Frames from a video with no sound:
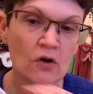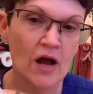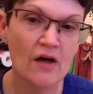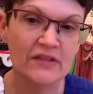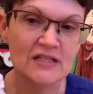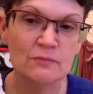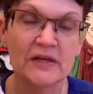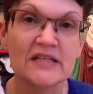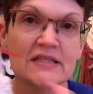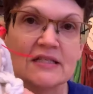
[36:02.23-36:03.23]
want all these
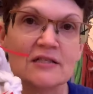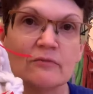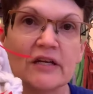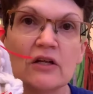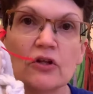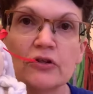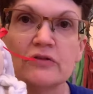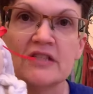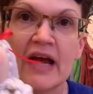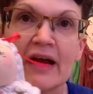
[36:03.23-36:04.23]
pieces to be
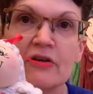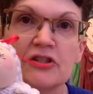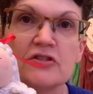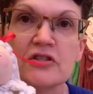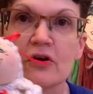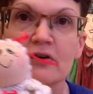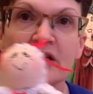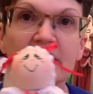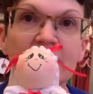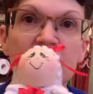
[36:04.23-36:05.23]
glued down, you
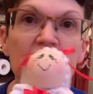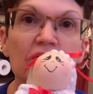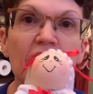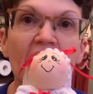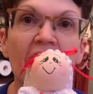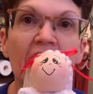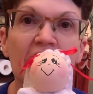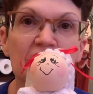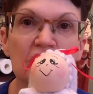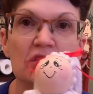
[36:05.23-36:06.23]
certainly can do that.
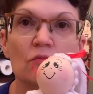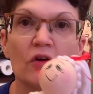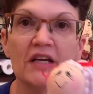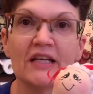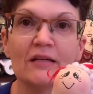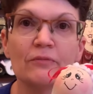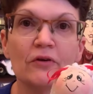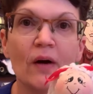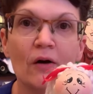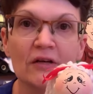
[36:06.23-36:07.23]
I just didn't want to keep
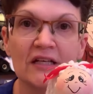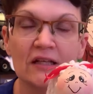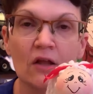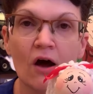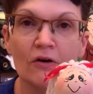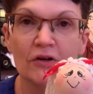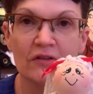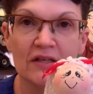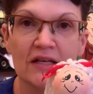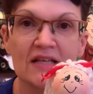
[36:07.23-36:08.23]
you on any
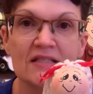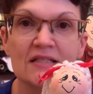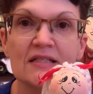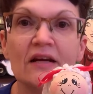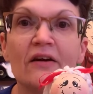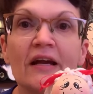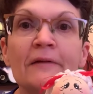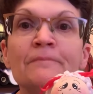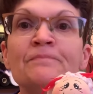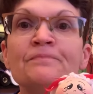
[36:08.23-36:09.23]
longer than
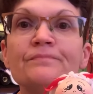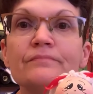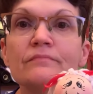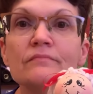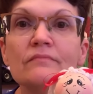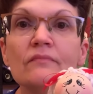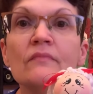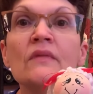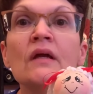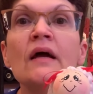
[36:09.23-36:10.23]
necessary.
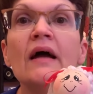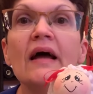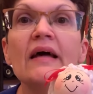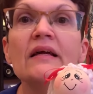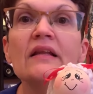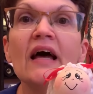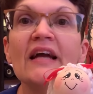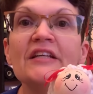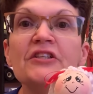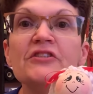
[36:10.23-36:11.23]
And
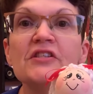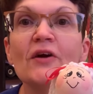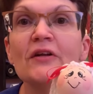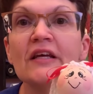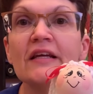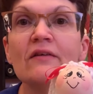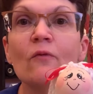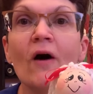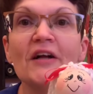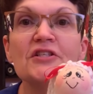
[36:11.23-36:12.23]
Elaine, you certainly
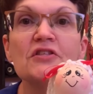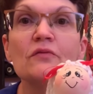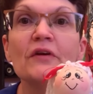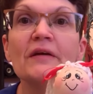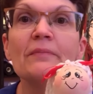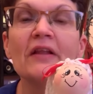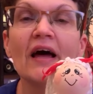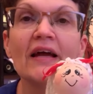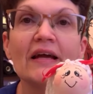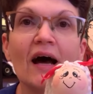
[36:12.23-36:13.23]
can watch the
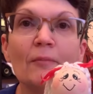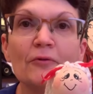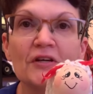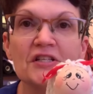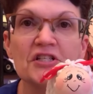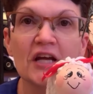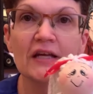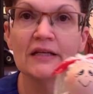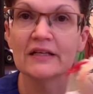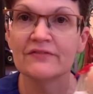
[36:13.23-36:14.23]
replay. I
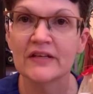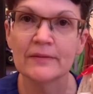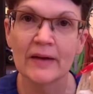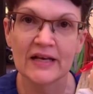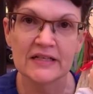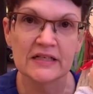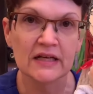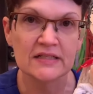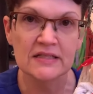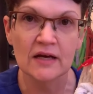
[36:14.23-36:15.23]
appreciate it. If anybody
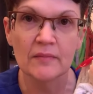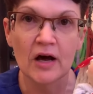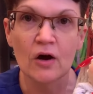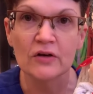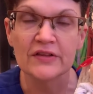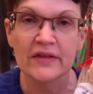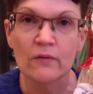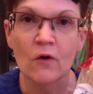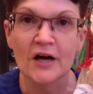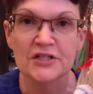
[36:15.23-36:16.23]
does come on and
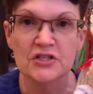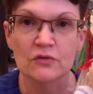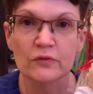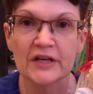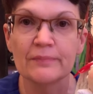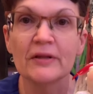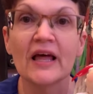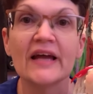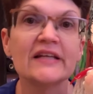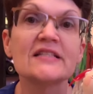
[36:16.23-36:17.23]
they watch the
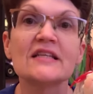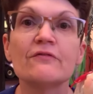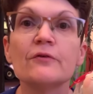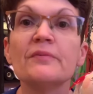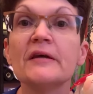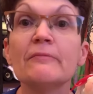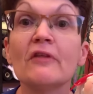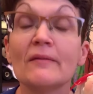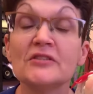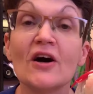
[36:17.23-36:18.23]
replay, except for
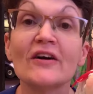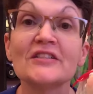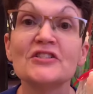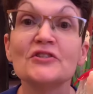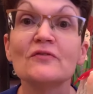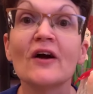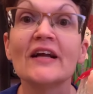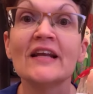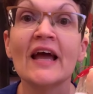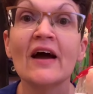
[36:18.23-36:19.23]
people I'm talking to
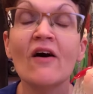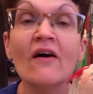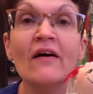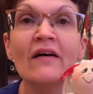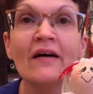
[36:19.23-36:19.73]
right now,